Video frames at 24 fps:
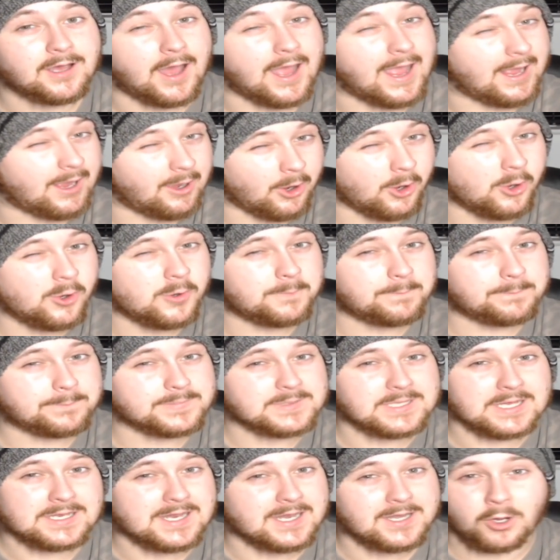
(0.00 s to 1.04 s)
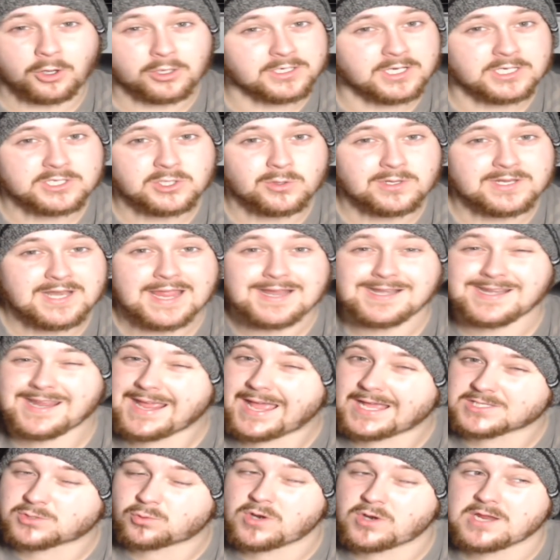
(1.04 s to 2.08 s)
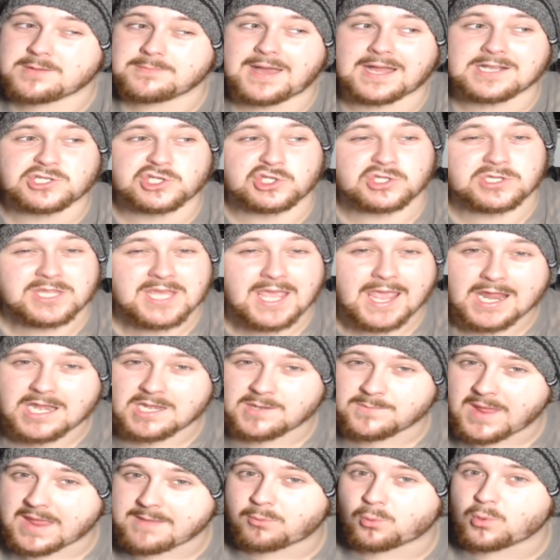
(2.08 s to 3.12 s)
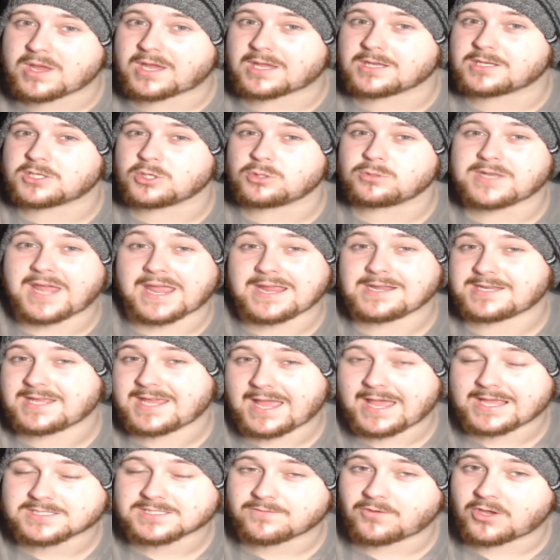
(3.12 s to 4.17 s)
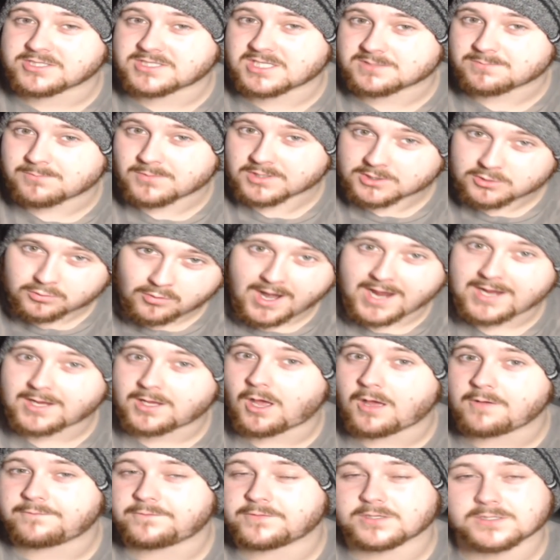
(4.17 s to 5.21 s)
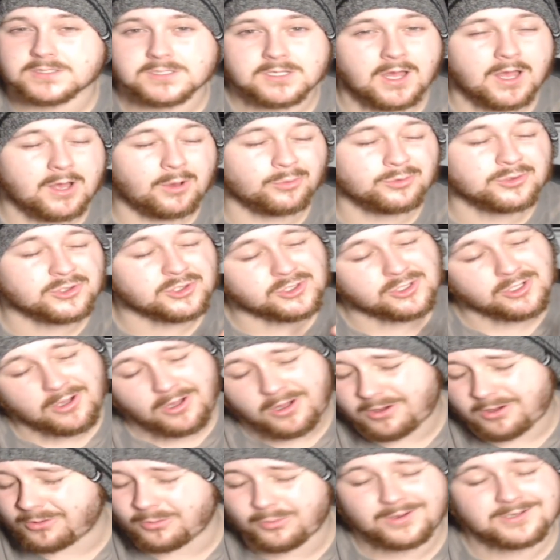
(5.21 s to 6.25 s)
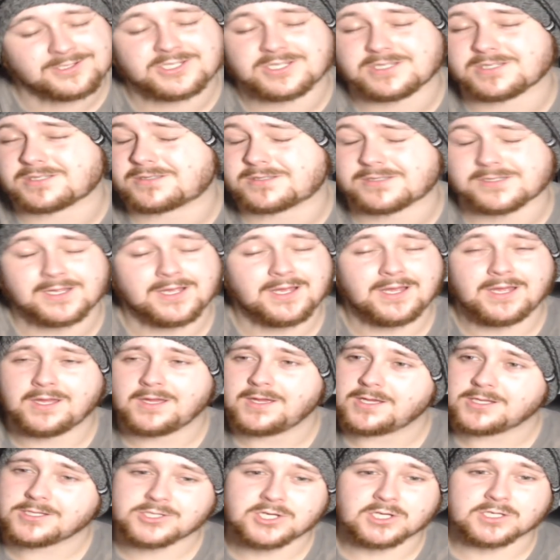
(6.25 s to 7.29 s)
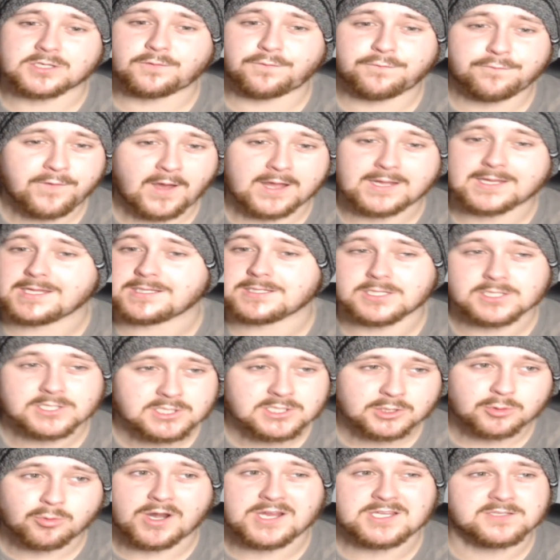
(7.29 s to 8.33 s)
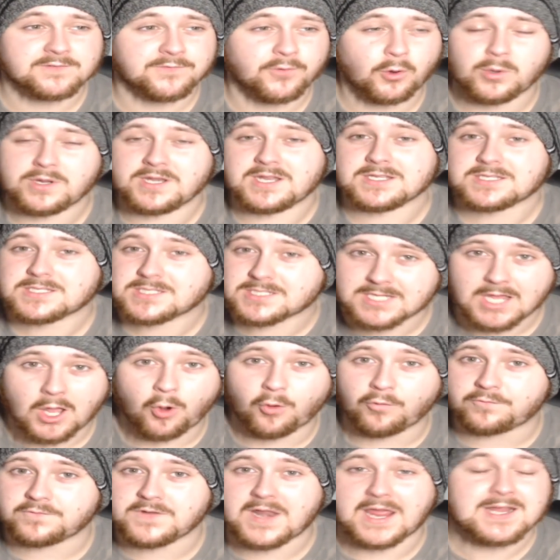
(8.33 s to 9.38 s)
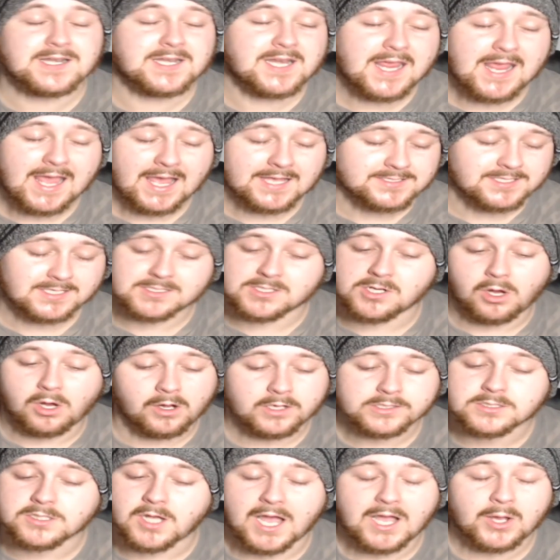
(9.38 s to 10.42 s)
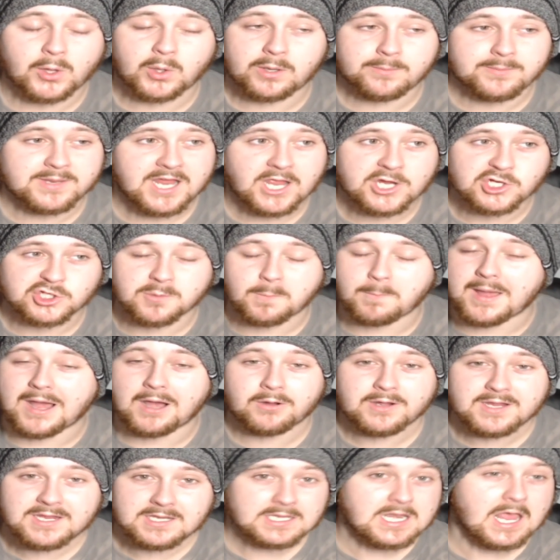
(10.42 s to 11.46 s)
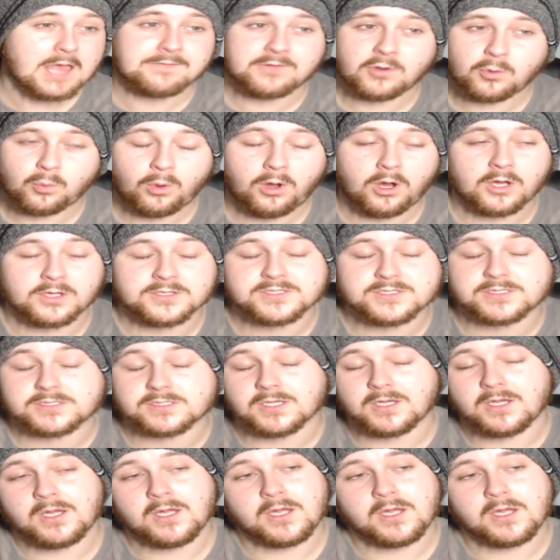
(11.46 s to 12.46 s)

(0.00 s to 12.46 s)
I hope that they're not going to do a Nate Diaz rematch. Then maybe we can do Nate Diaz versus McGregor for the title shot, which is just fucking disgraceful in itself. Nate Diaz is not a title elimination bout. He never was.